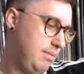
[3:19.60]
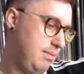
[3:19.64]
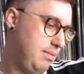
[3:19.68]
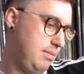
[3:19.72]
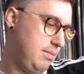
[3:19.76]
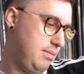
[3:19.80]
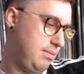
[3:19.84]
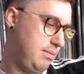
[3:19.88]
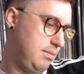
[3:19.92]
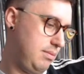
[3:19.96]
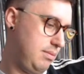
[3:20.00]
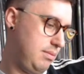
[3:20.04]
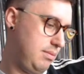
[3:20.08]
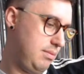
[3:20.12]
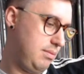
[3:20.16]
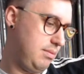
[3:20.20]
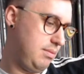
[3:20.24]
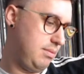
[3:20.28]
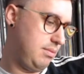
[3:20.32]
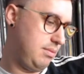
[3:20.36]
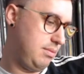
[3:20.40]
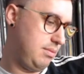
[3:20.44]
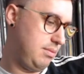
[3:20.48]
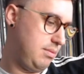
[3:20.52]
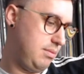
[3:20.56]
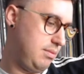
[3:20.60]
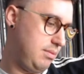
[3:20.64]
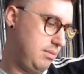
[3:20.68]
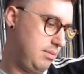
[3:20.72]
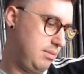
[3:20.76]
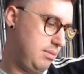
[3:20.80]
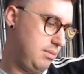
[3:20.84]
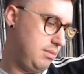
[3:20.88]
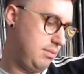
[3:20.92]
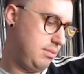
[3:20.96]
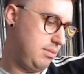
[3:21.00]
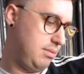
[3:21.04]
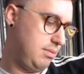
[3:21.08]

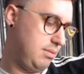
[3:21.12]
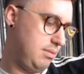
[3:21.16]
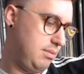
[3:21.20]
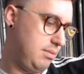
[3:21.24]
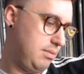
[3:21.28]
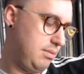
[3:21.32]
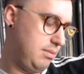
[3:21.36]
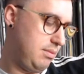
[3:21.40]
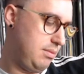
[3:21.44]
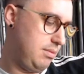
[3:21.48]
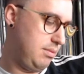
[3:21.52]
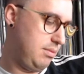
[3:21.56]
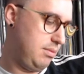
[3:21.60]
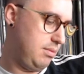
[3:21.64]
[no speech]